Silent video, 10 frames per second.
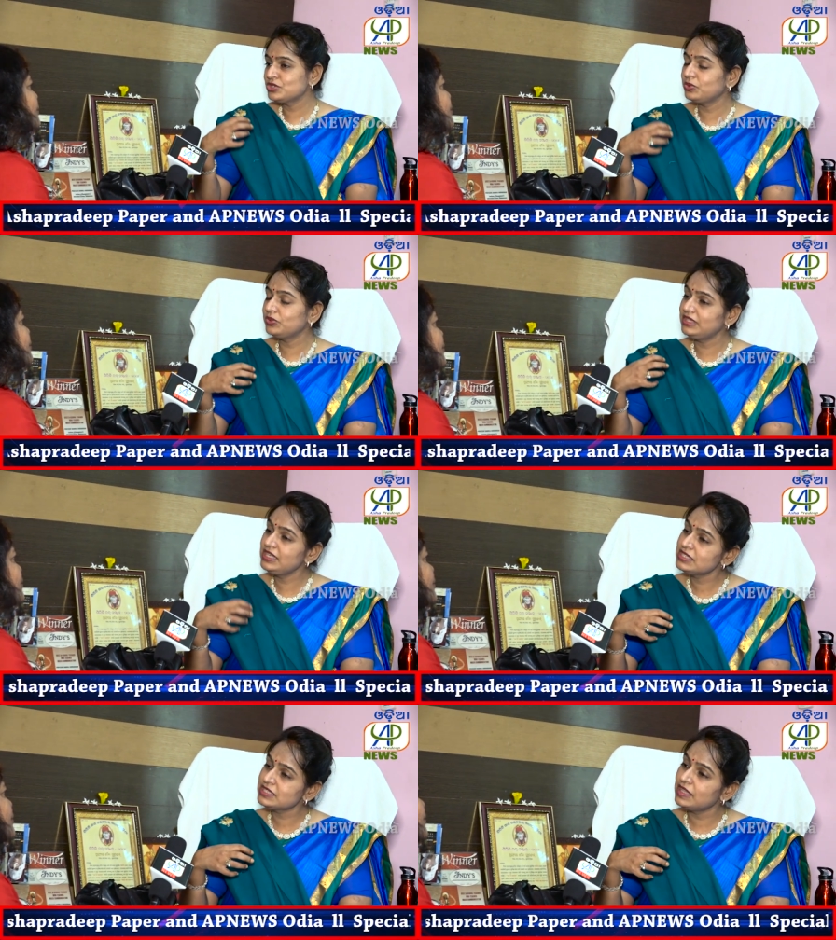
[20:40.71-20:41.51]
So
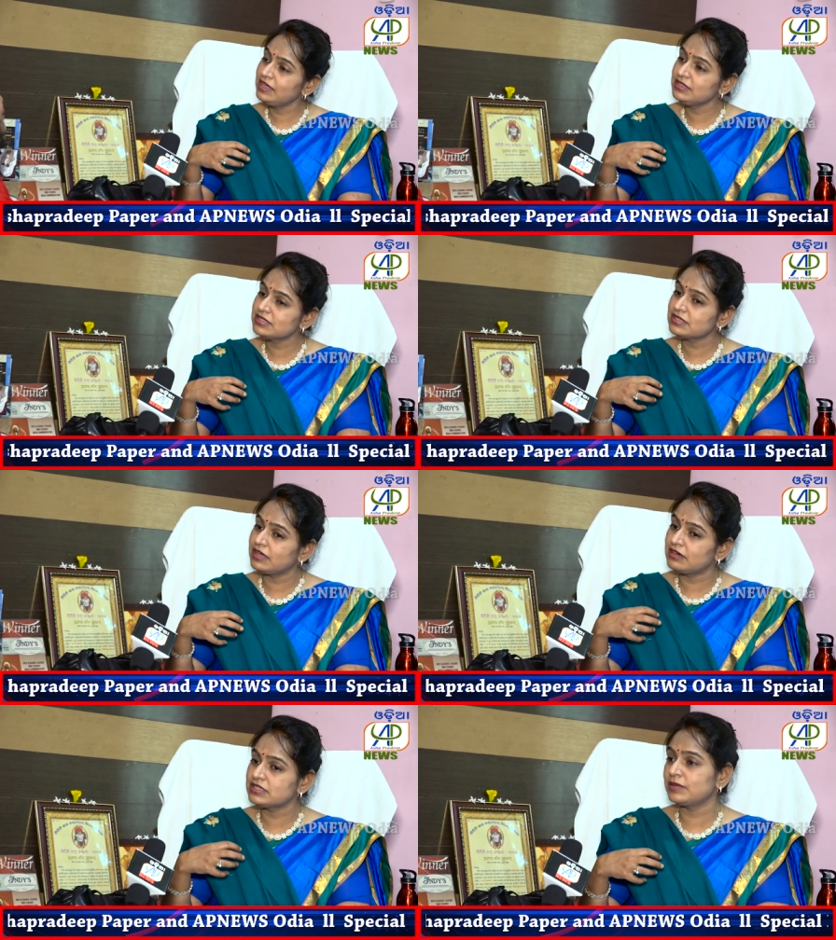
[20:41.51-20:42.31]
these things
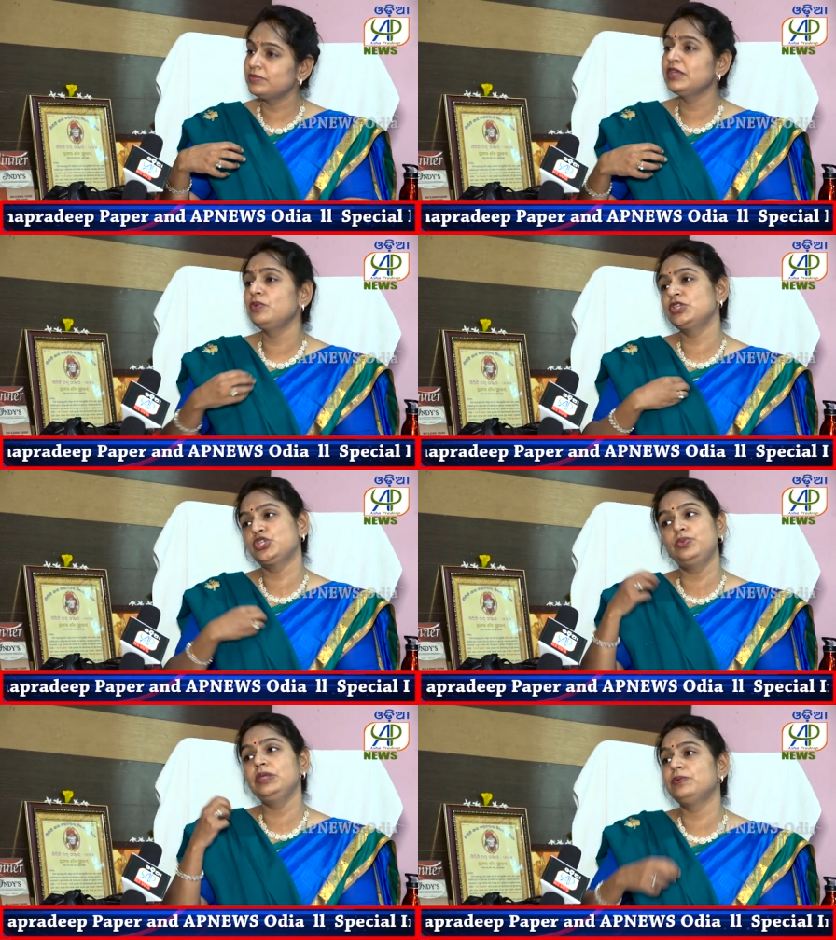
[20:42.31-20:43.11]
are something
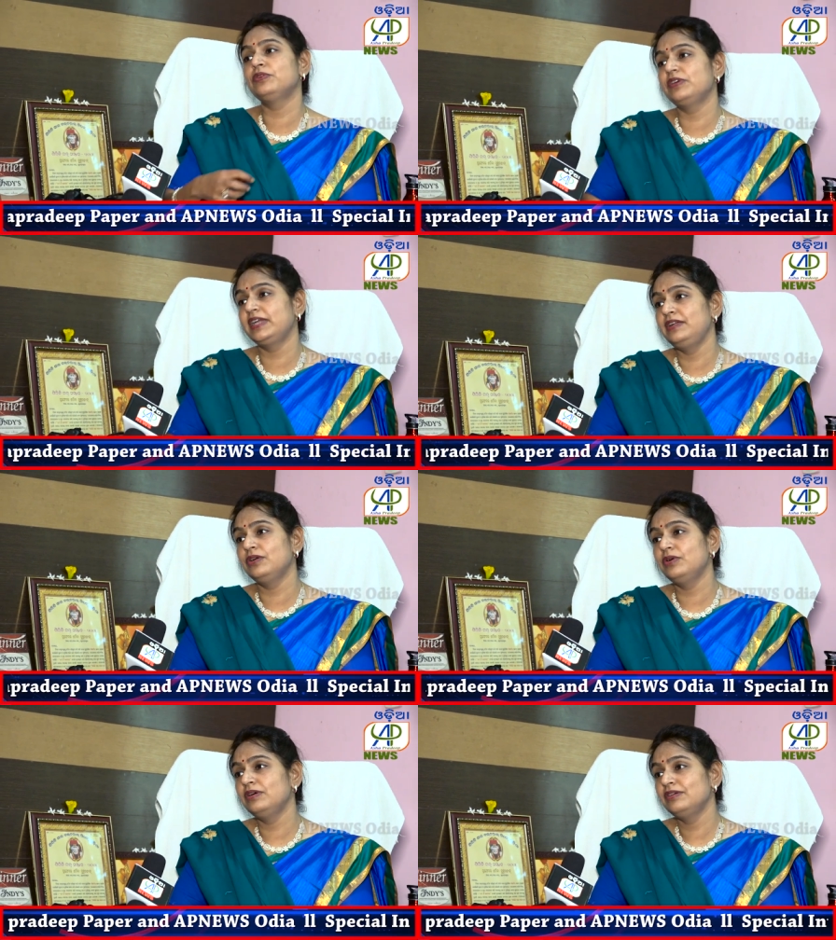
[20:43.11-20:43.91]
which we provide
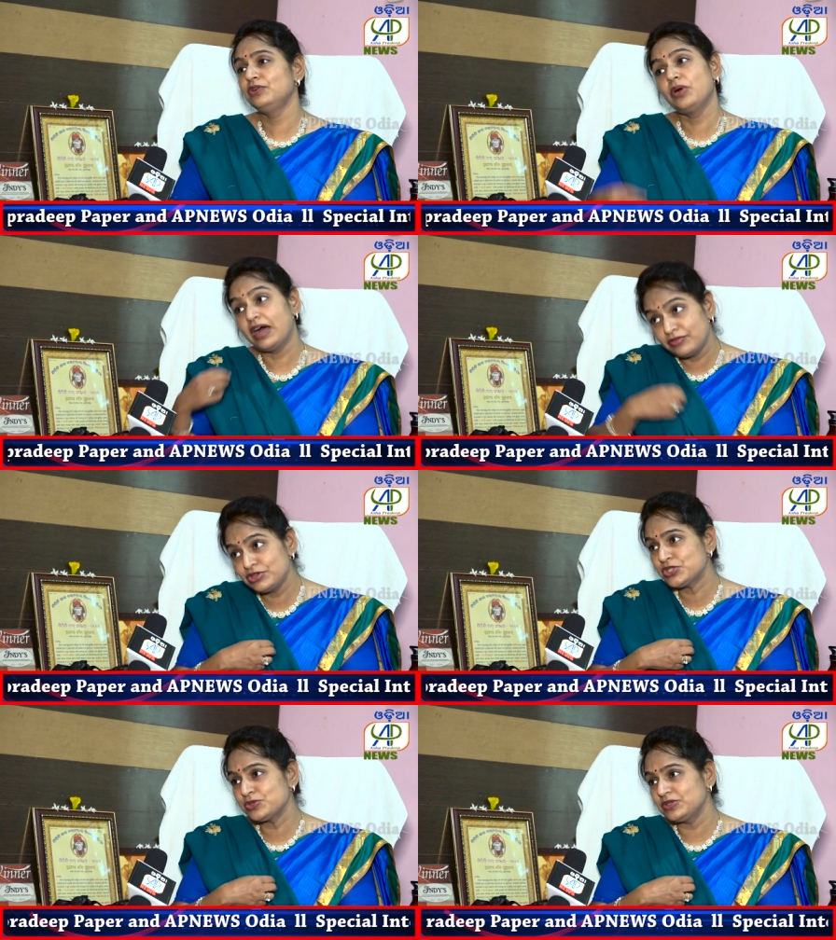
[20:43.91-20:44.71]
to
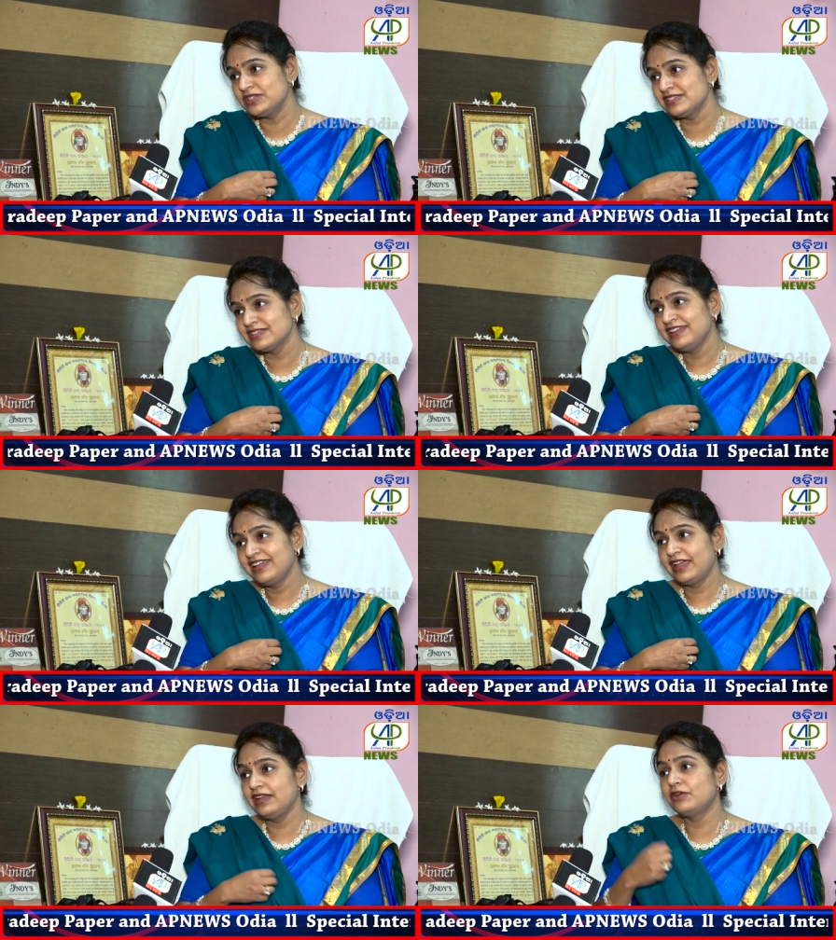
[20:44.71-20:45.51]
our students,
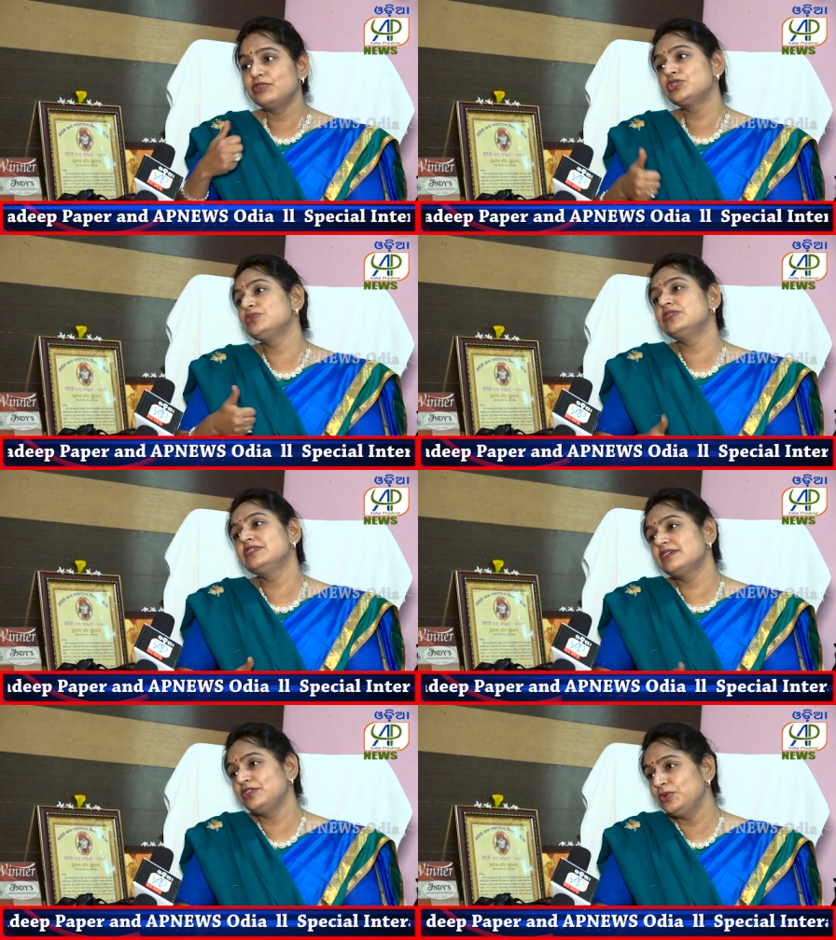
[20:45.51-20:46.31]
and our
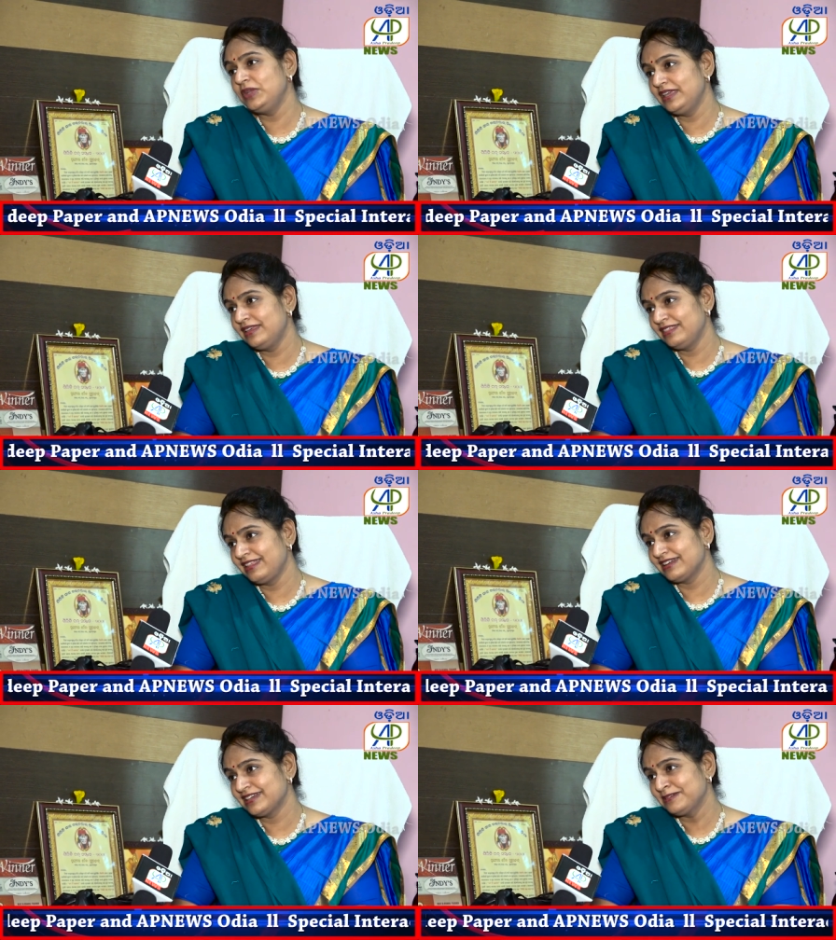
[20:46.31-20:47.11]
students are unique in
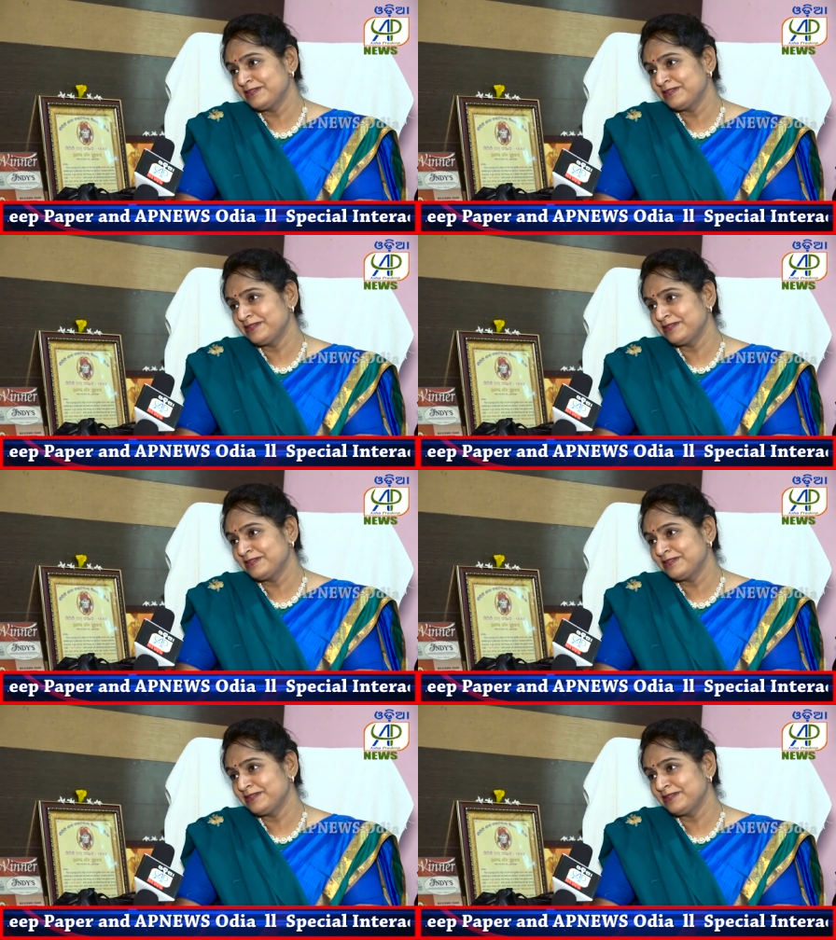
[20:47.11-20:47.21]
that.